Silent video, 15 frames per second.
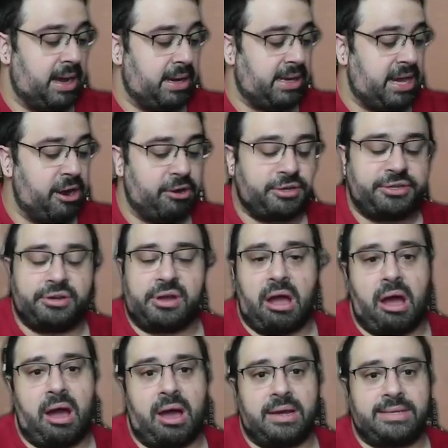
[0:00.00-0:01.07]
character
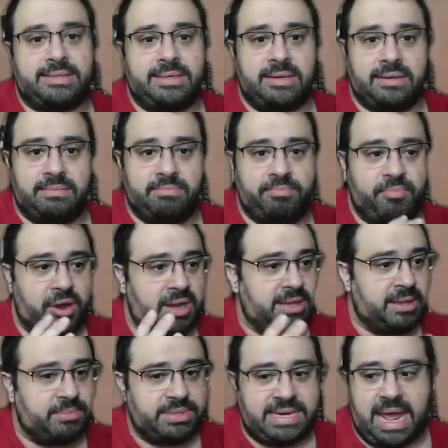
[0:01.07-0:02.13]
costs and bringing
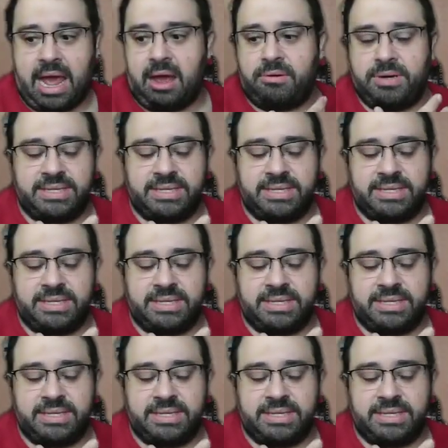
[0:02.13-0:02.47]
them down